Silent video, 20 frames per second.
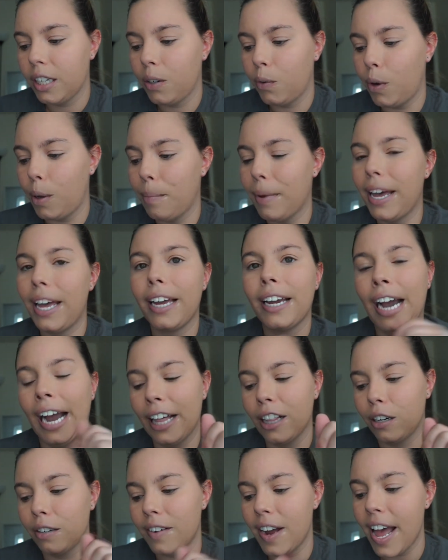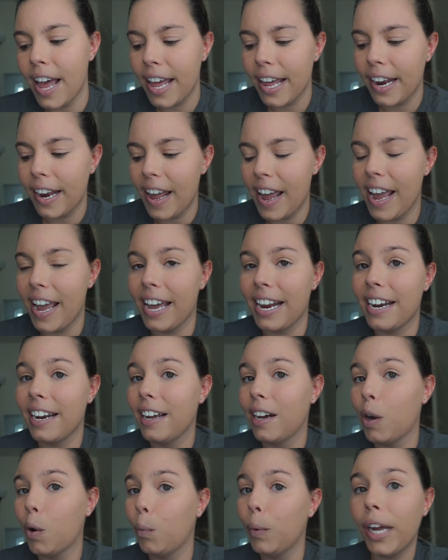We met Kylo Ren, and
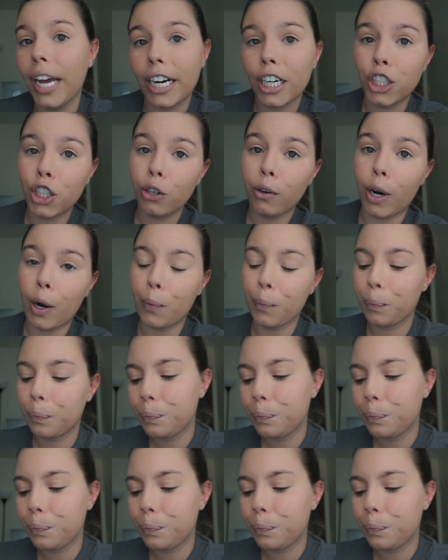we had a churro.